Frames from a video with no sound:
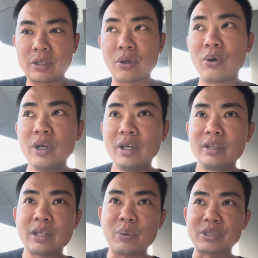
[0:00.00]
So
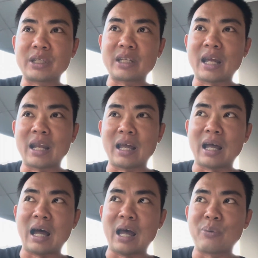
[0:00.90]
that was the thing that
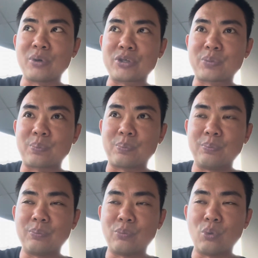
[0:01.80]
I
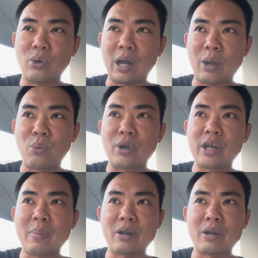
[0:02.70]
worried about